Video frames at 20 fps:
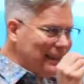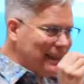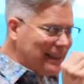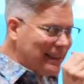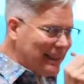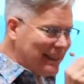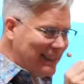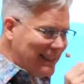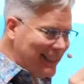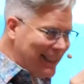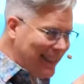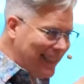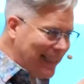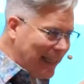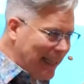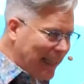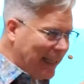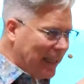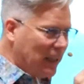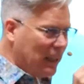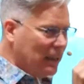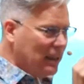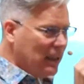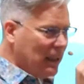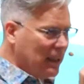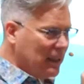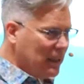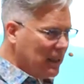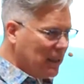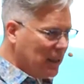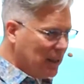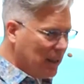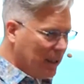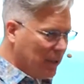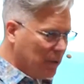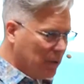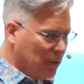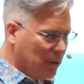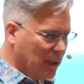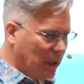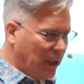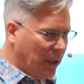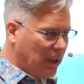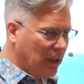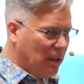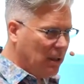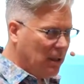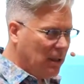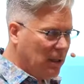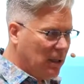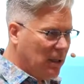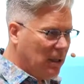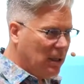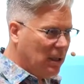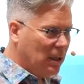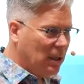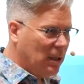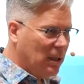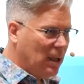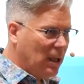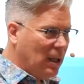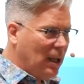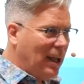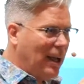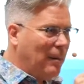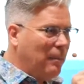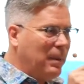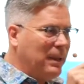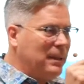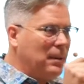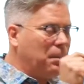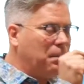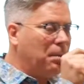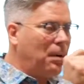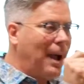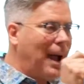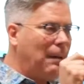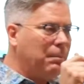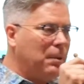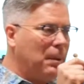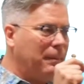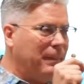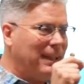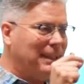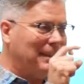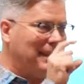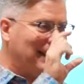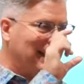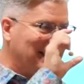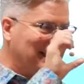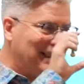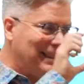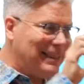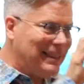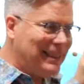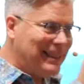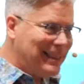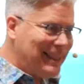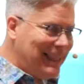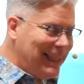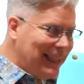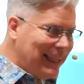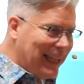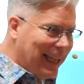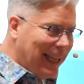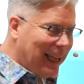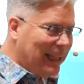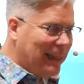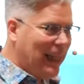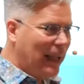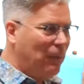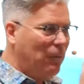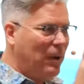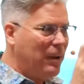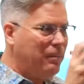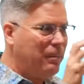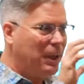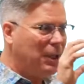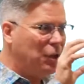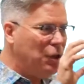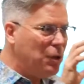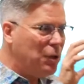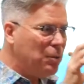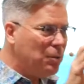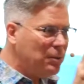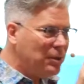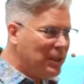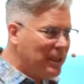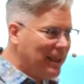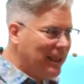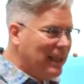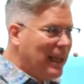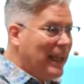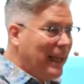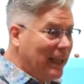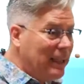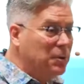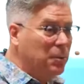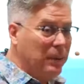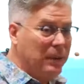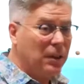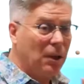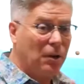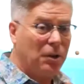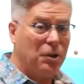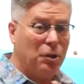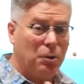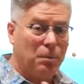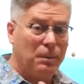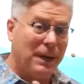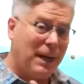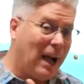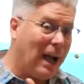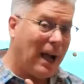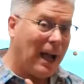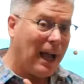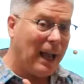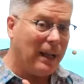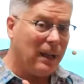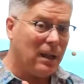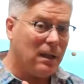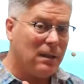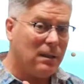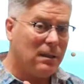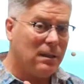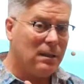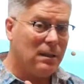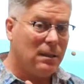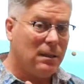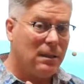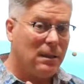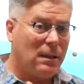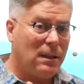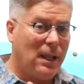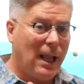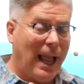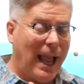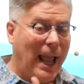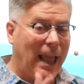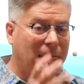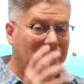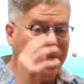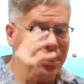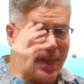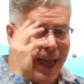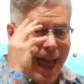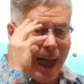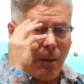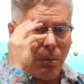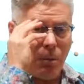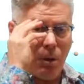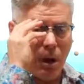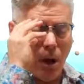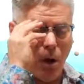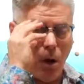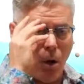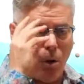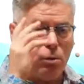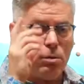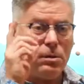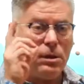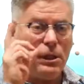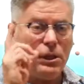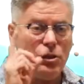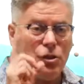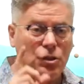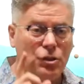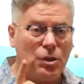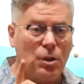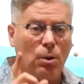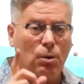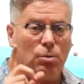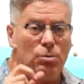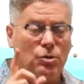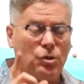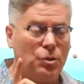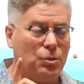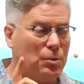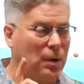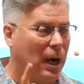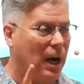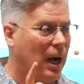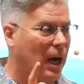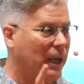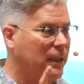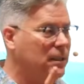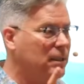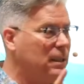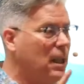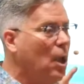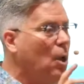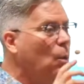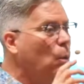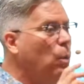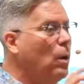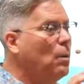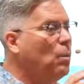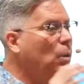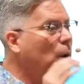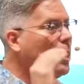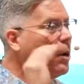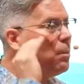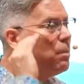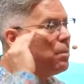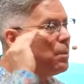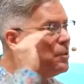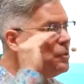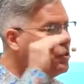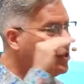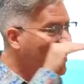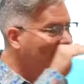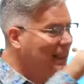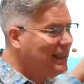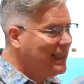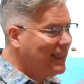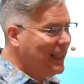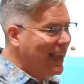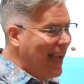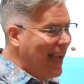seeing clearly. But the problem is the seeing that we've been using is with our human eye. And that will only show to us what we are projecting